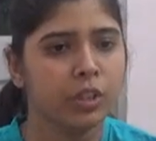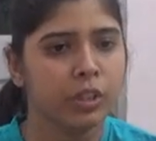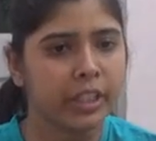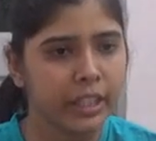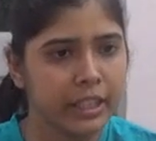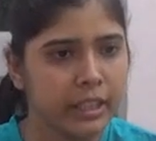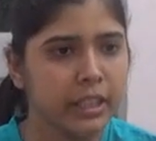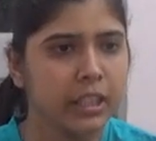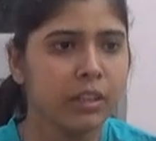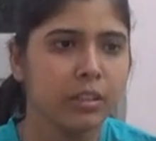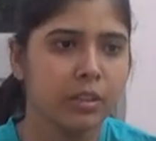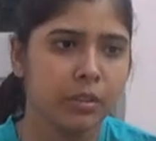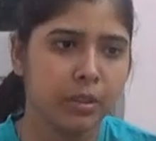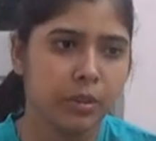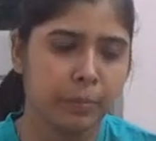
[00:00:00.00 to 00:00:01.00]
kill the
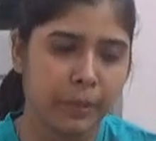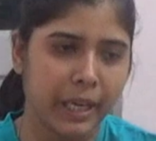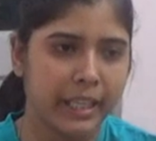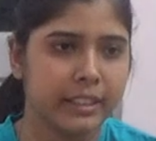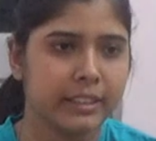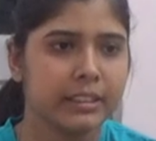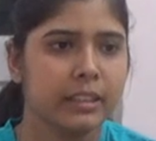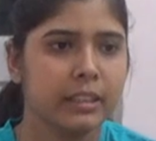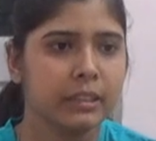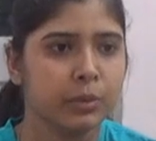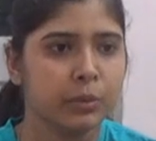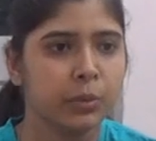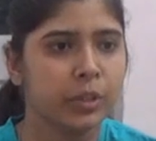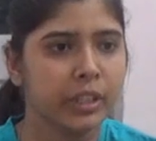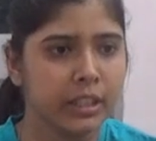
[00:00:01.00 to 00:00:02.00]
plants and
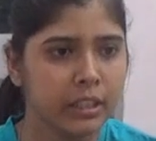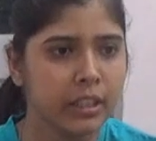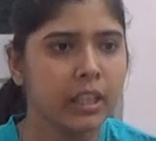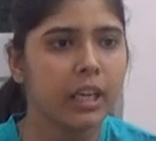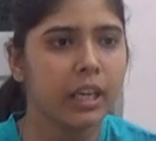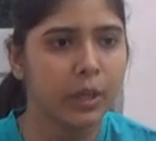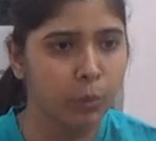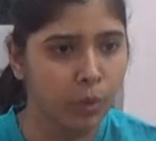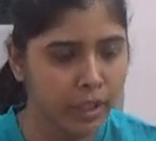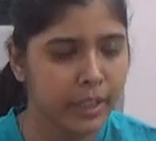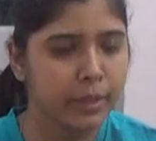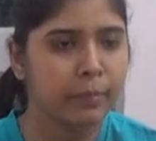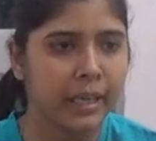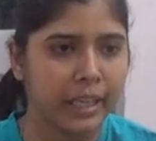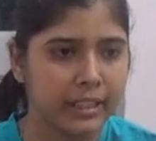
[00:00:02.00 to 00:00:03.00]
to kill the
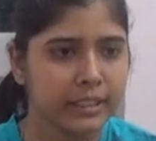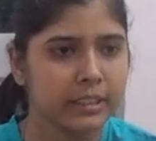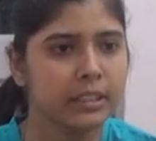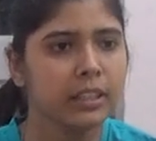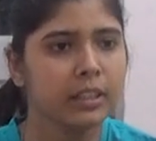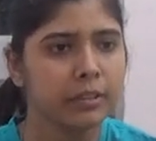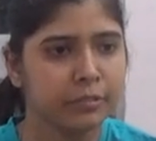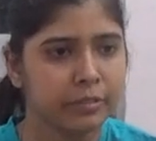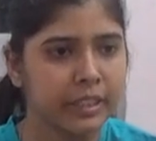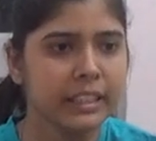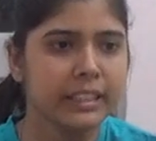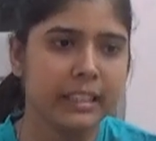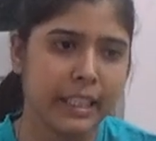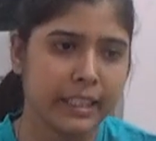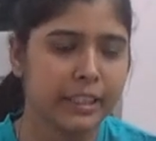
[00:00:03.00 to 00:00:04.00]
unwanted plants in the field
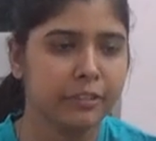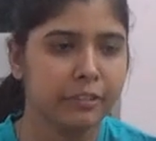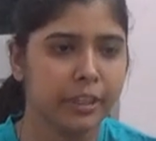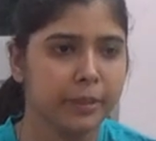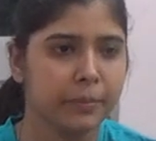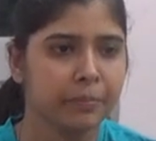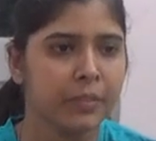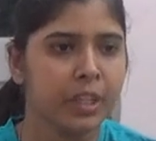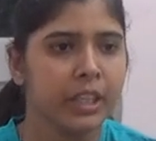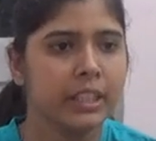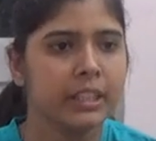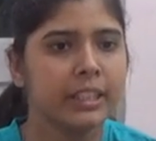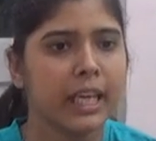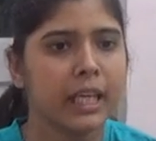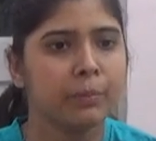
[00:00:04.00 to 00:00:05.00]
selectively.
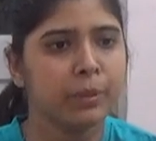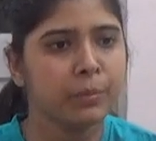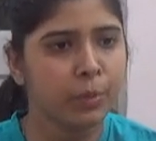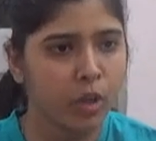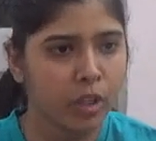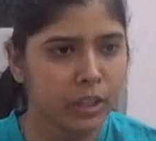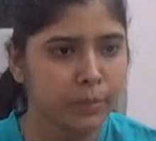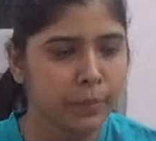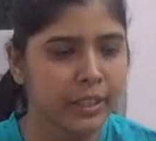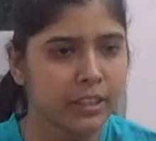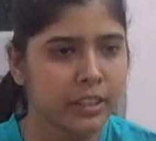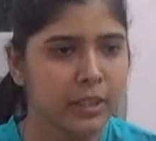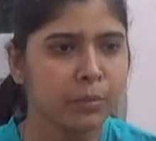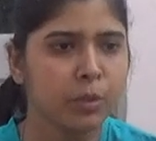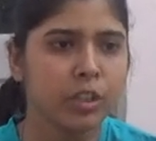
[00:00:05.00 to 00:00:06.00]
It can be broad
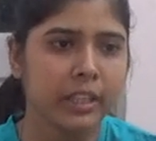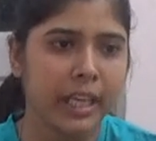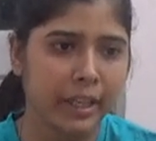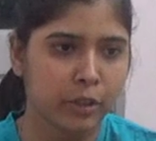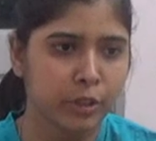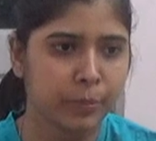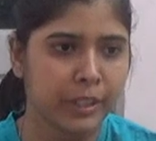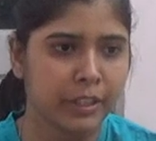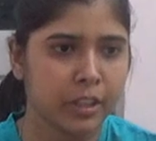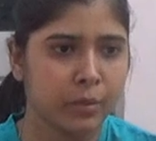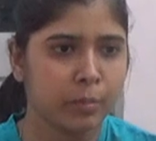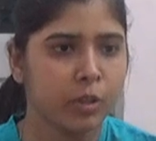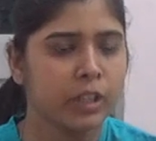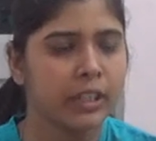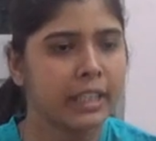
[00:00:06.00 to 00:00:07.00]
spectrum or narrow
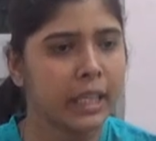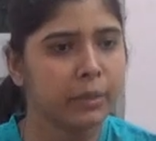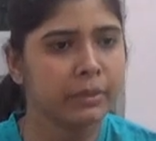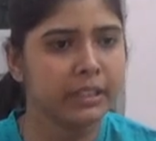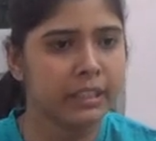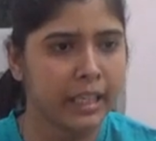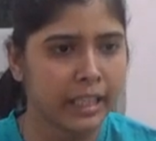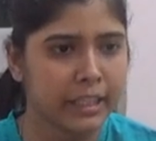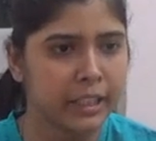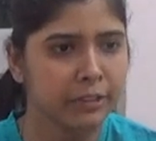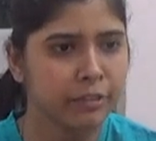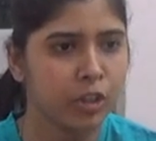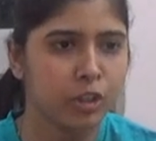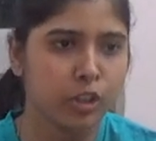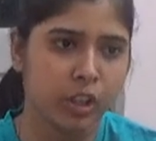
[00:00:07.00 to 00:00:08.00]
spectrum, or it can be
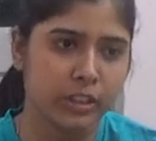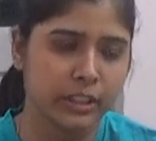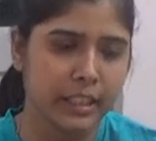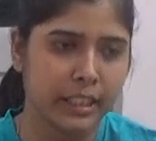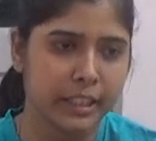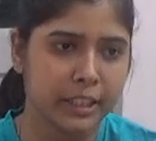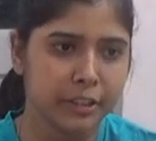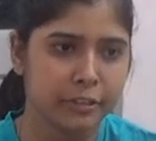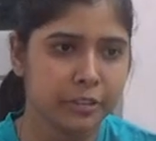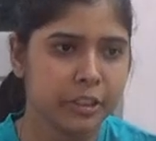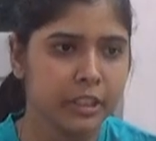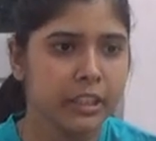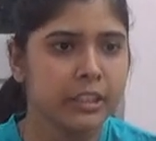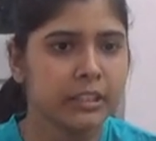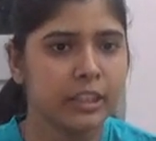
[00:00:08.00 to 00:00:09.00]
selective or non-selective.
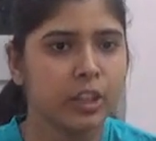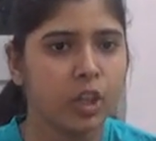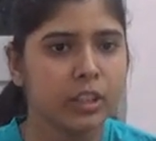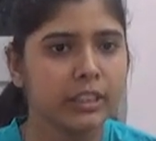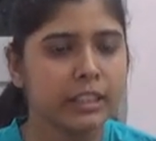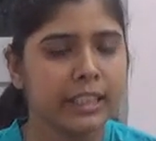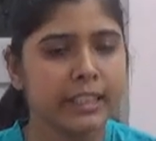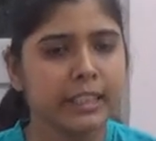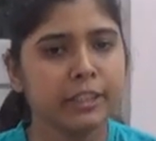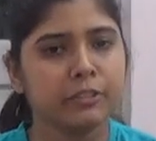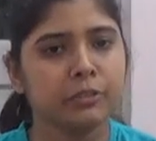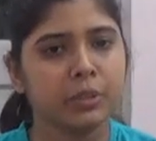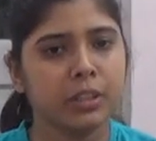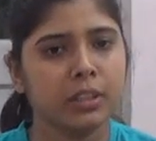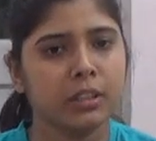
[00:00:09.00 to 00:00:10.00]
So
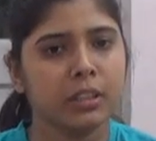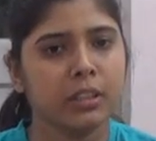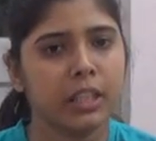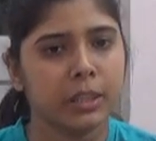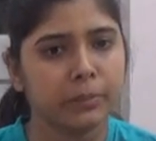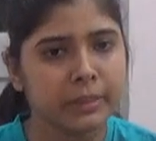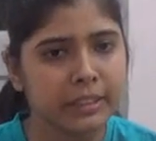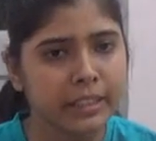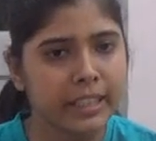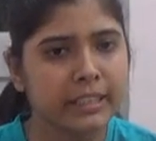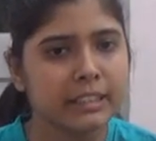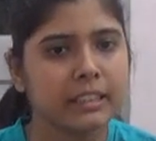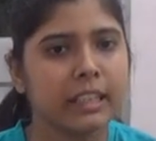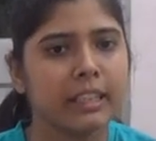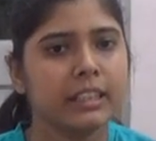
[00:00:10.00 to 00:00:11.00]
non-selective
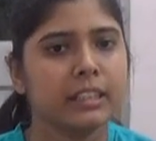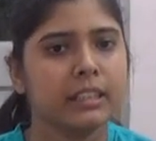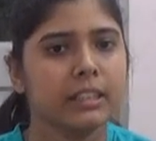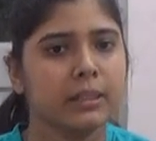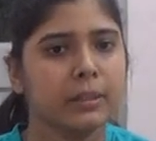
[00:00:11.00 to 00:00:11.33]
herbicides like